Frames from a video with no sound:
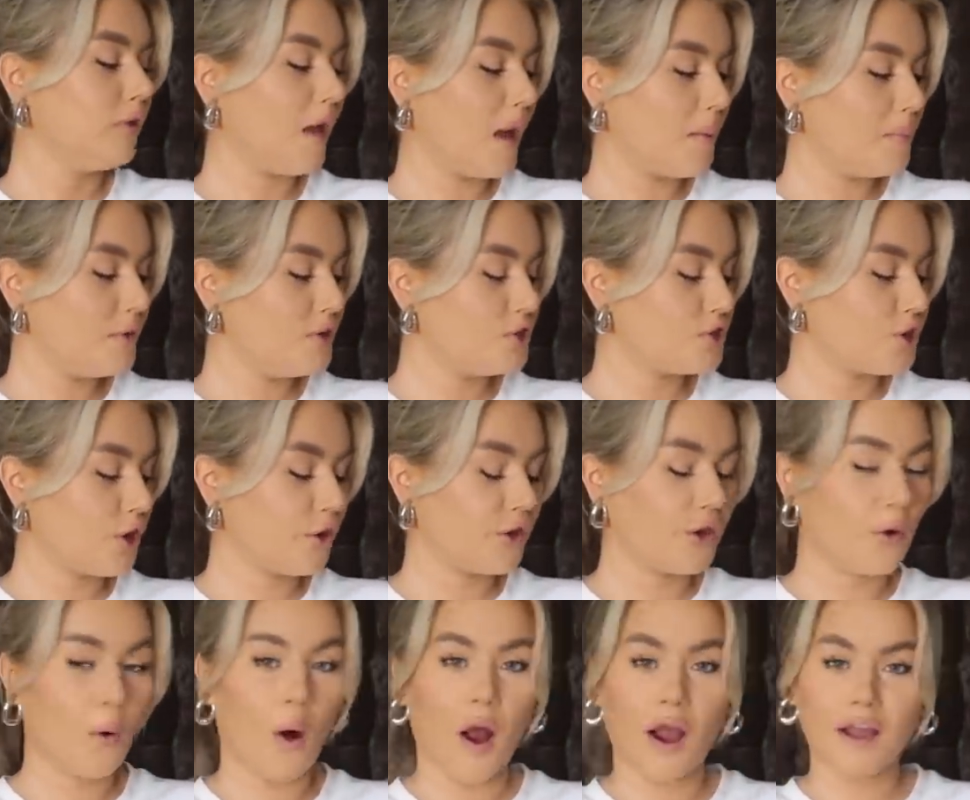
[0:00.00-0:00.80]
Let me show
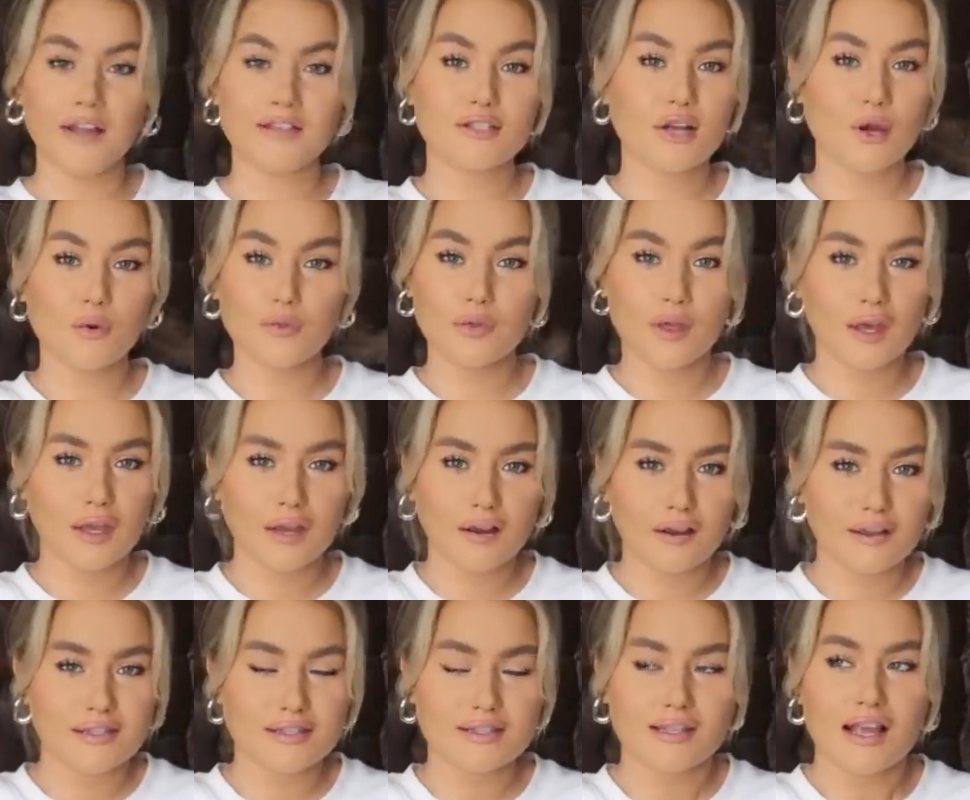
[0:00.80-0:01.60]
you. I don't
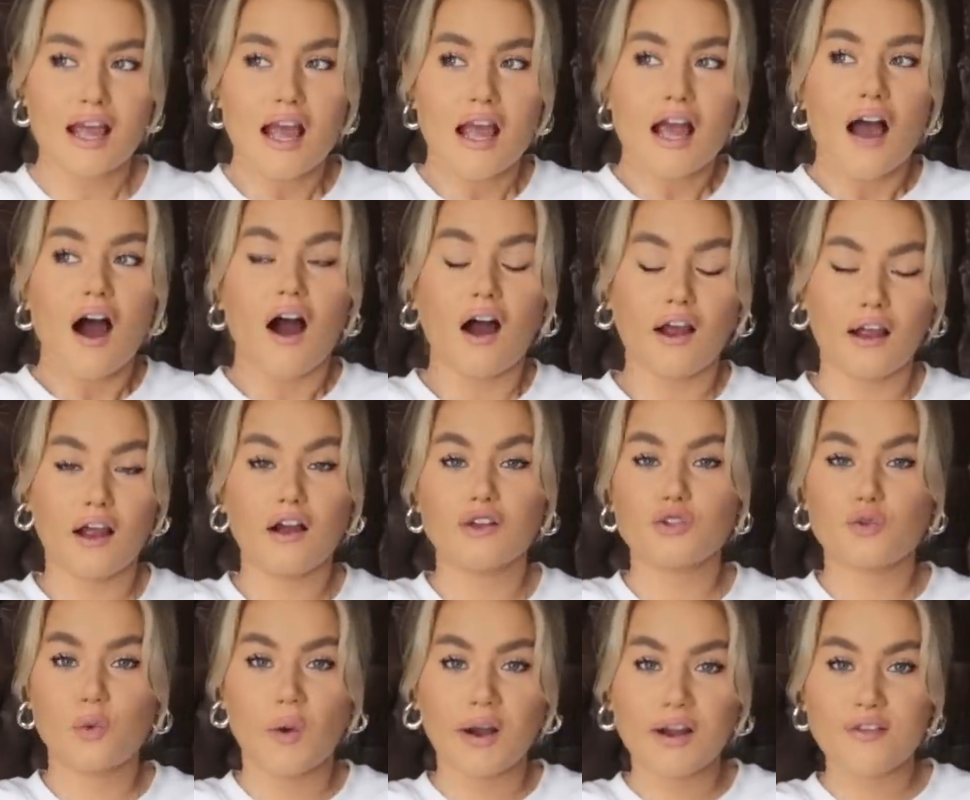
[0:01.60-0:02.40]
think I
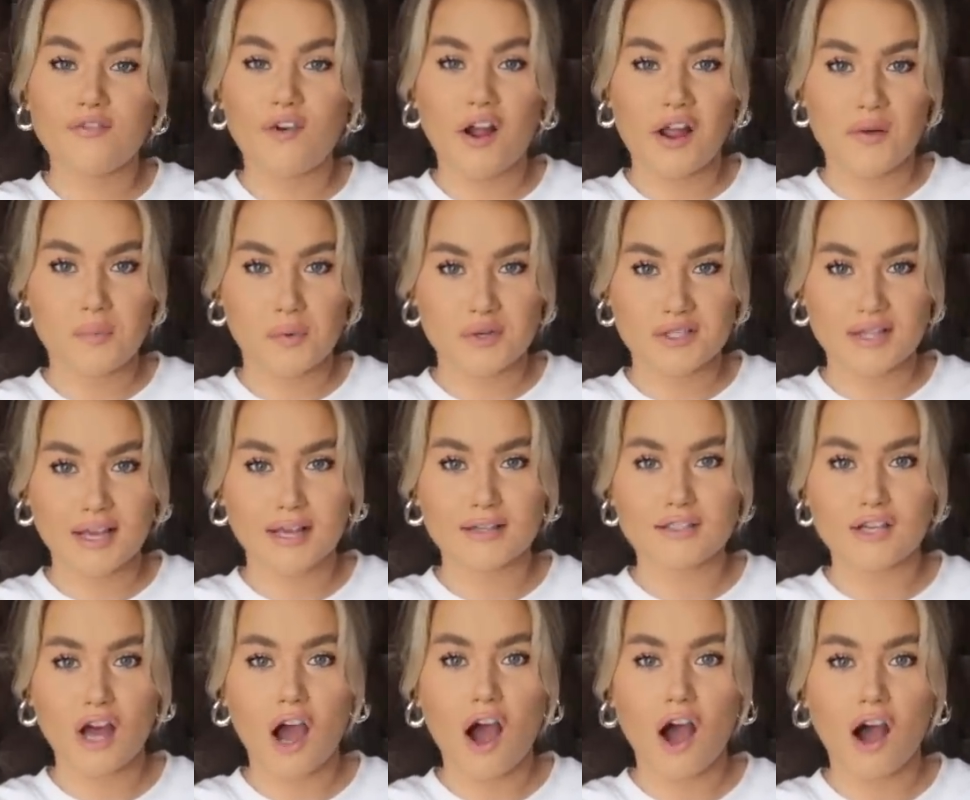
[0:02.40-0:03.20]
got
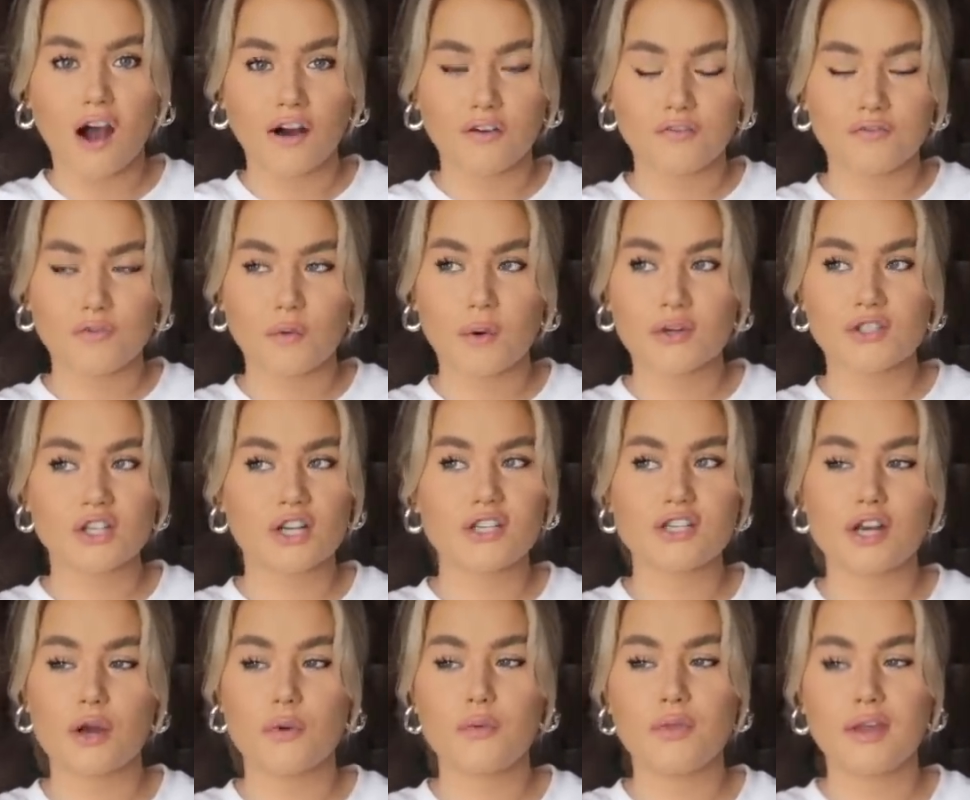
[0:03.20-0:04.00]
25% off, which
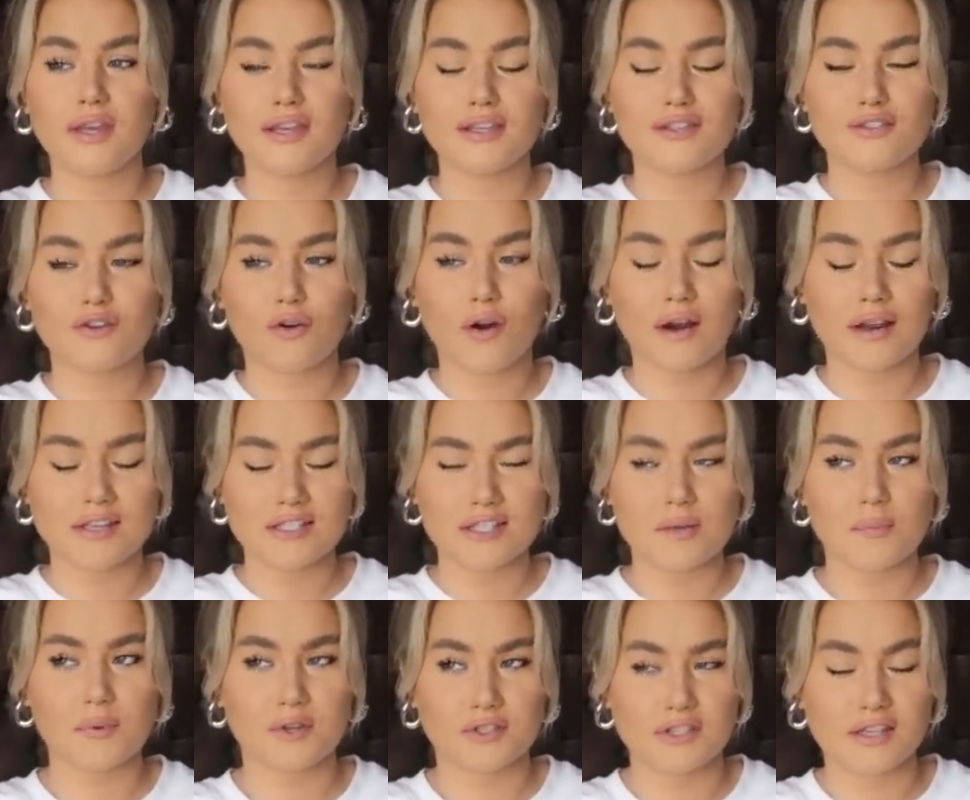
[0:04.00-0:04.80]
I don't think is
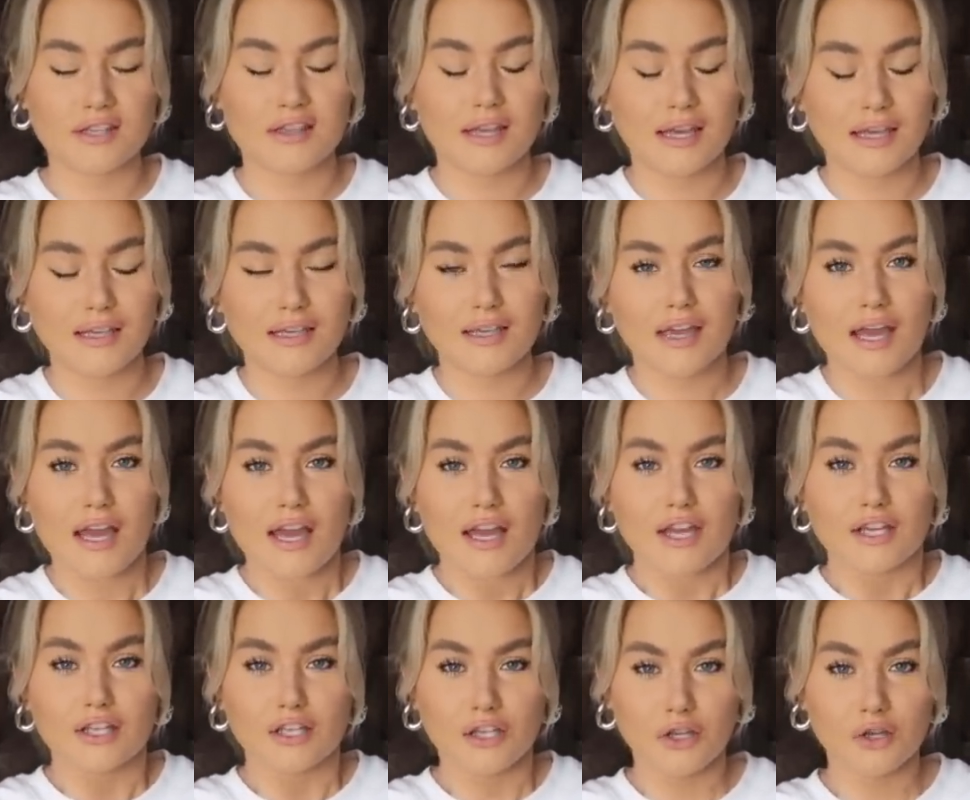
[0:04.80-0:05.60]
crazy because I think
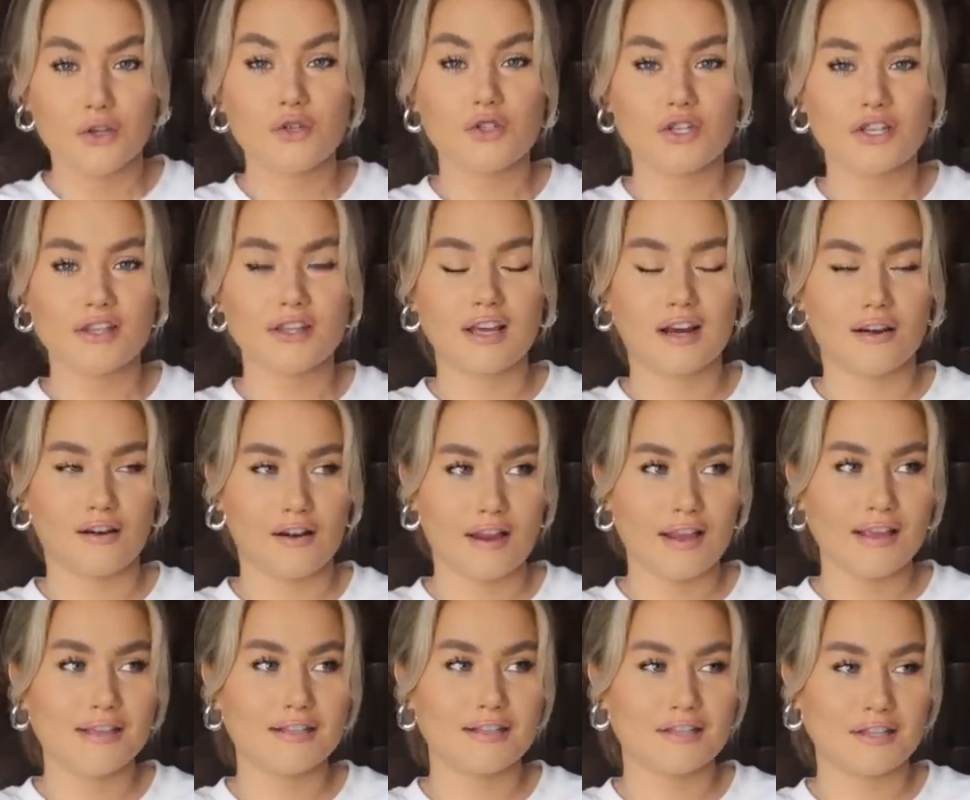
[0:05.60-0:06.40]
usually there
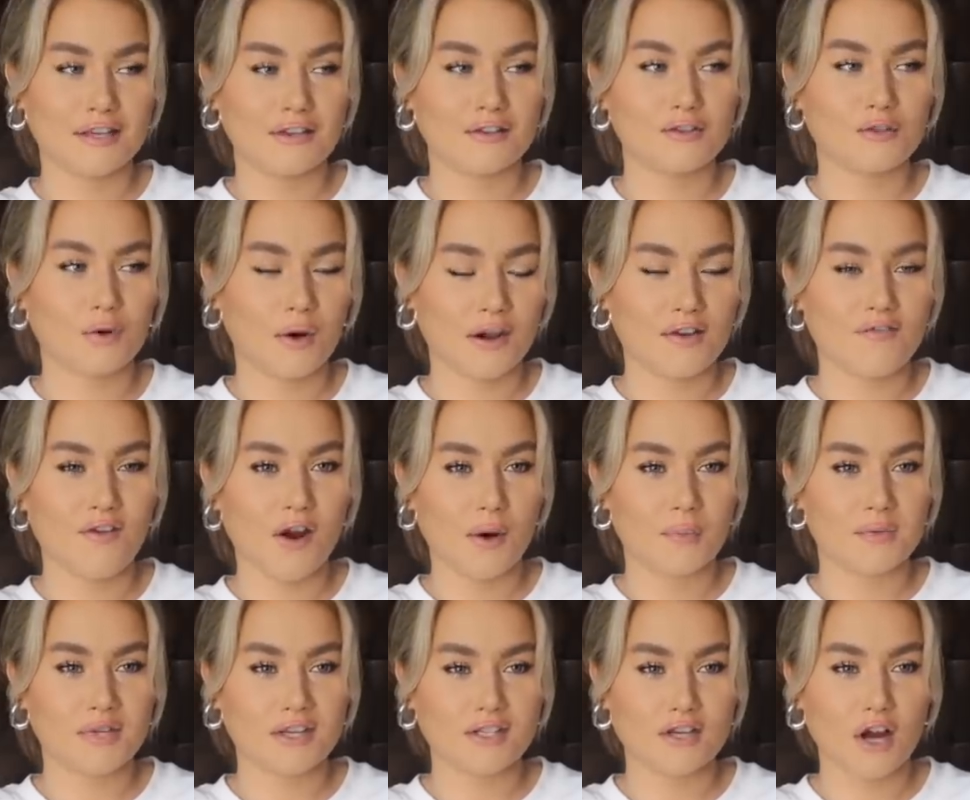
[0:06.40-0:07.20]
is
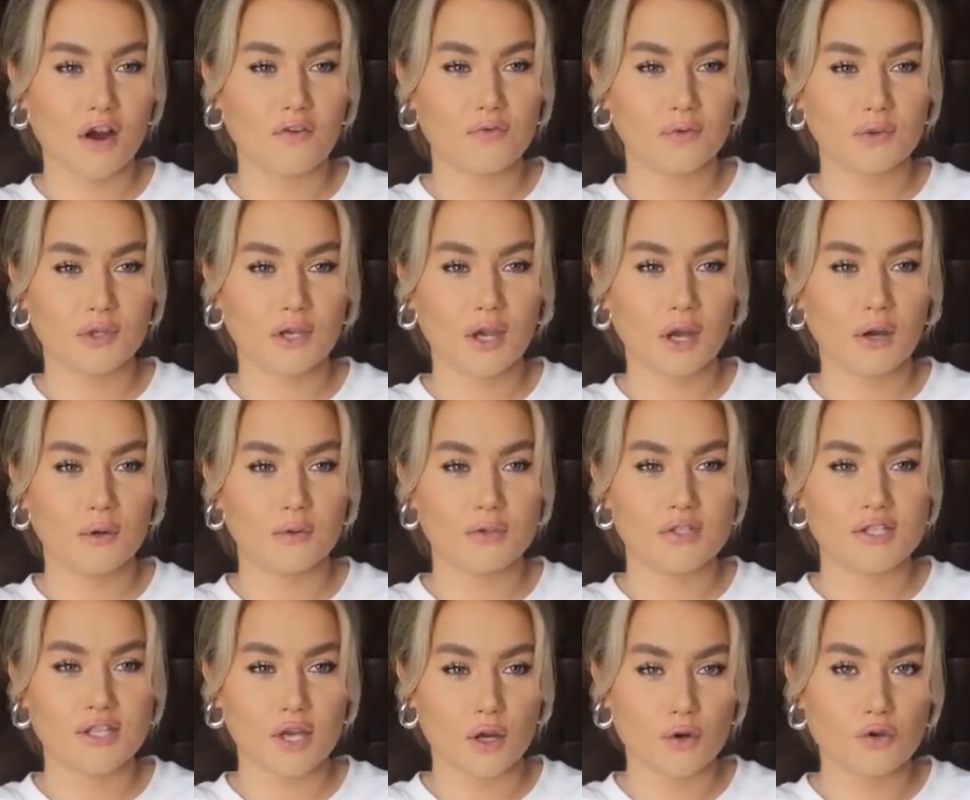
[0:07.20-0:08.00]
25% off with the
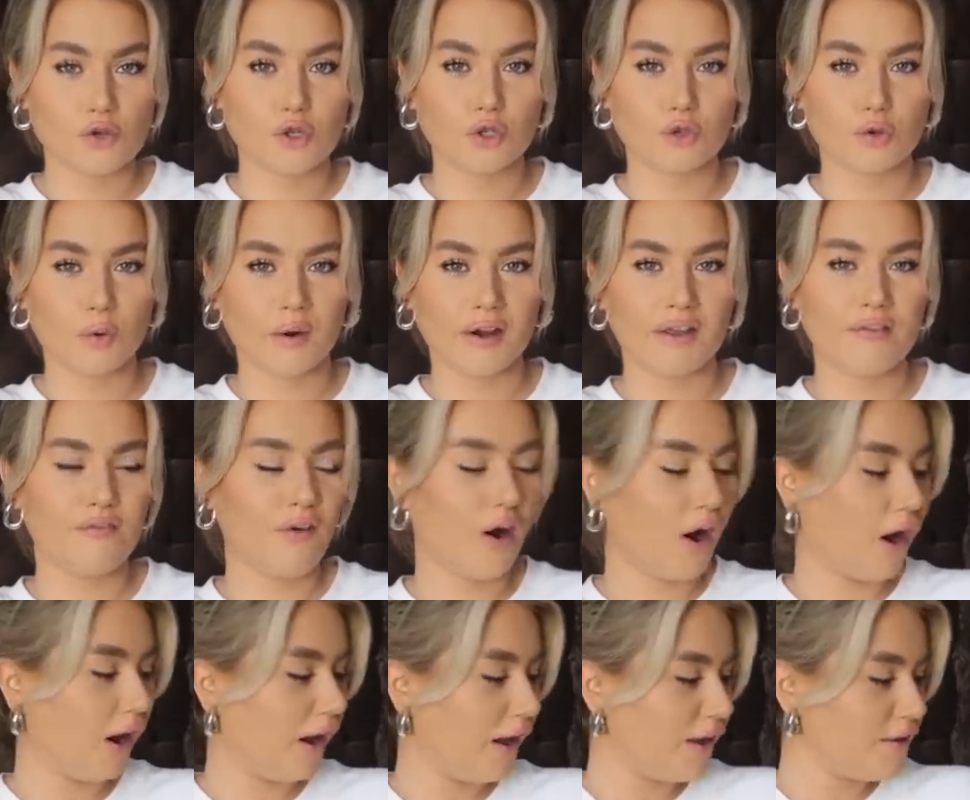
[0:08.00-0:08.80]
code
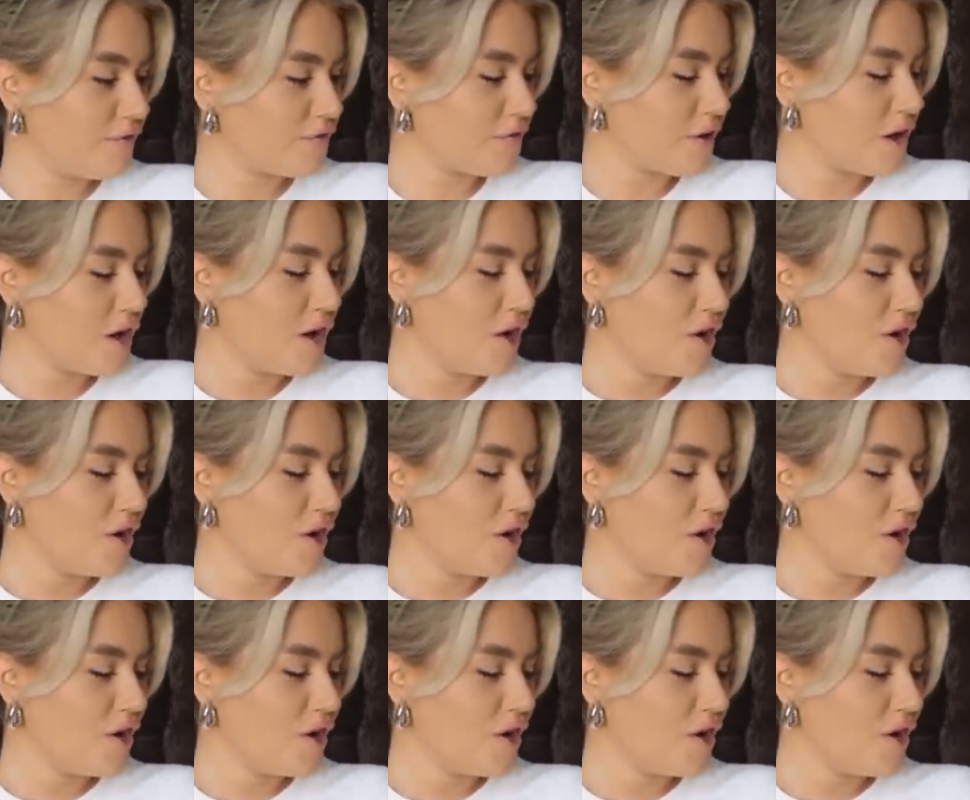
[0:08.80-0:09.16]
social25.